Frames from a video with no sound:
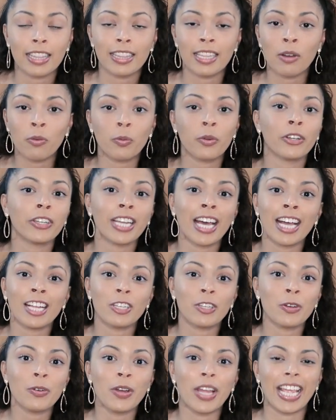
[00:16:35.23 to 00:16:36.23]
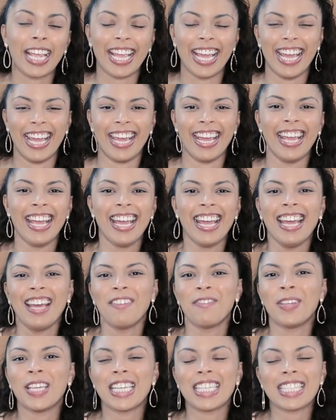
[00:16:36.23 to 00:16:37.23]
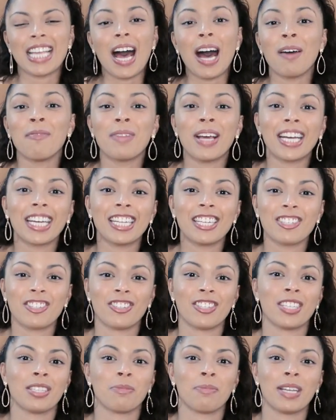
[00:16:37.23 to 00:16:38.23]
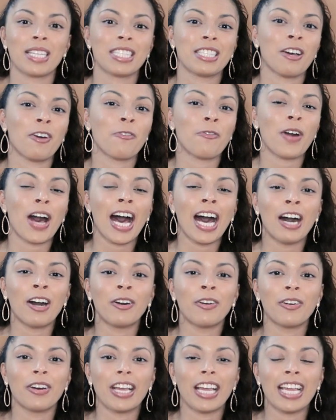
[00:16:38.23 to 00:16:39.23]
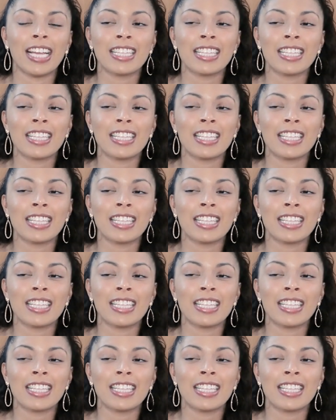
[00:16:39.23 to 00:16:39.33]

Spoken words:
then we're not doing it, because I'm not going to stress myself out.